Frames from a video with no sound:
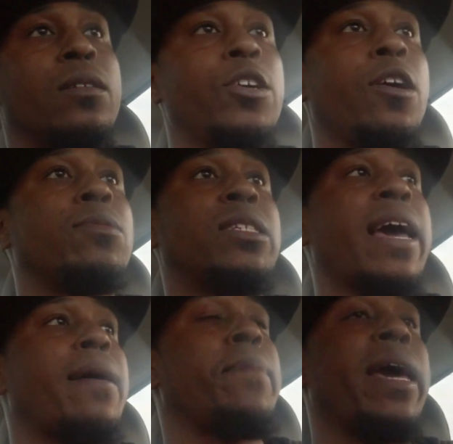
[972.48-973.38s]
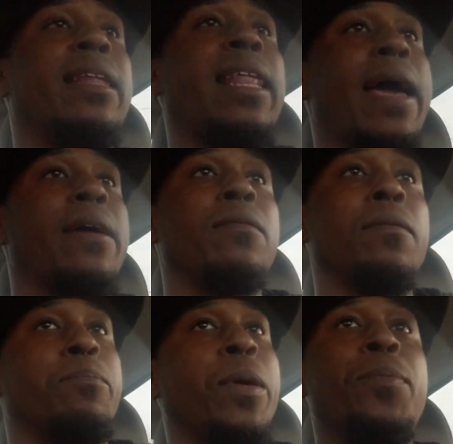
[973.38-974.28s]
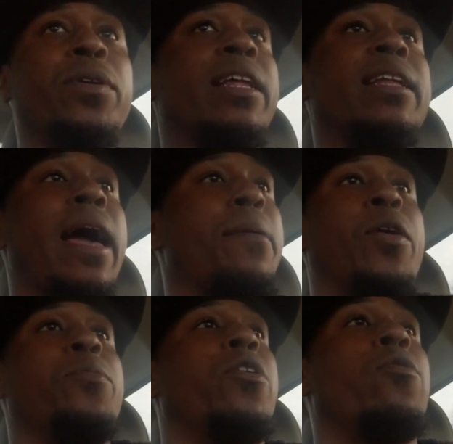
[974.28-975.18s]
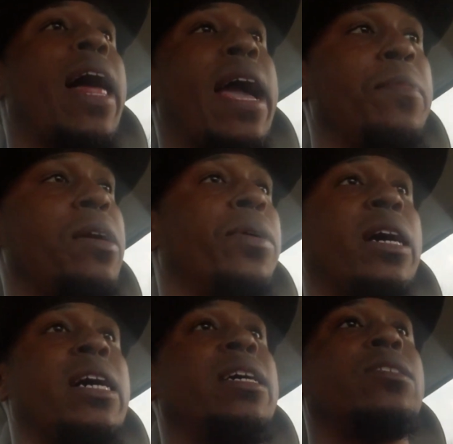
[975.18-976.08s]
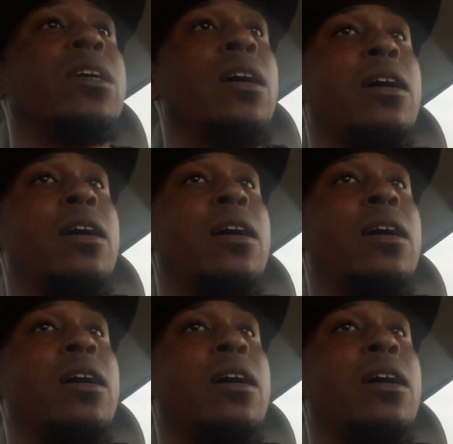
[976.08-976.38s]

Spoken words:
You know what I'm saying, man? Like, people don't like me because